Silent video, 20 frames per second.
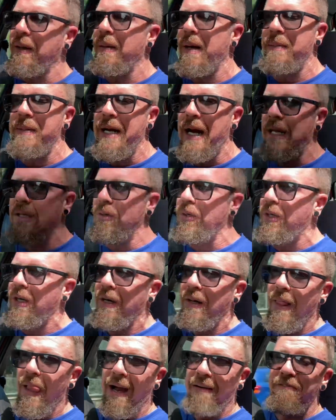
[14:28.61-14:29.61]
I mean, look,
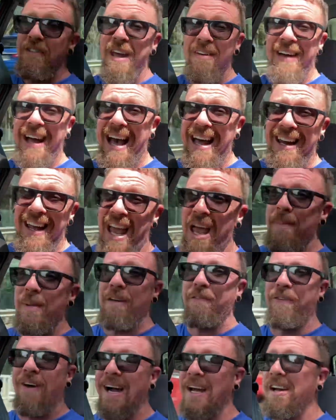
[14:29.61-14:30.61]
I've never had an
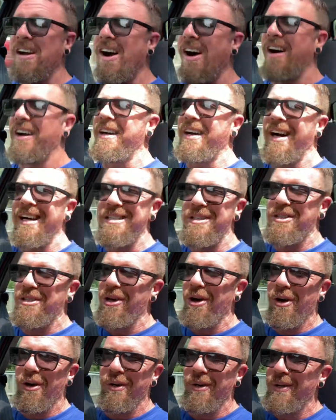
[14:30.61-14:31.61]
MFI car, guys,
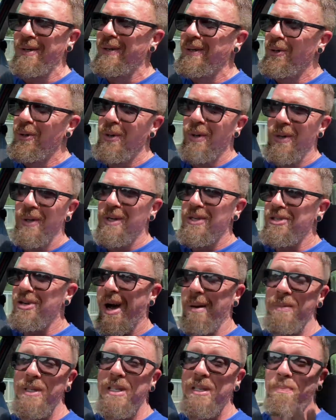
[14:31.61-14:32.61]
so
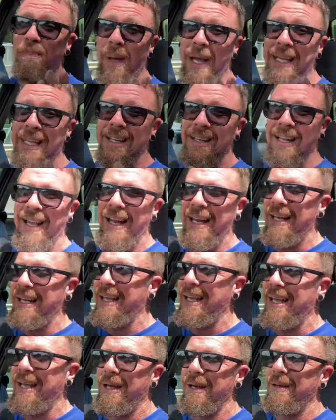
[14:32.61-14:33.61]
I'm speculating
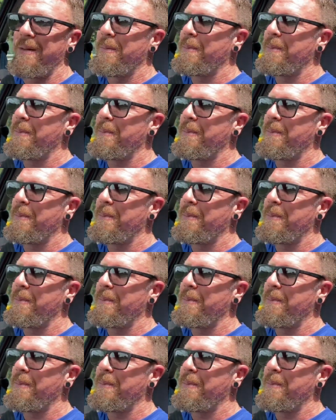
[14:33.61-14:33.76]
here.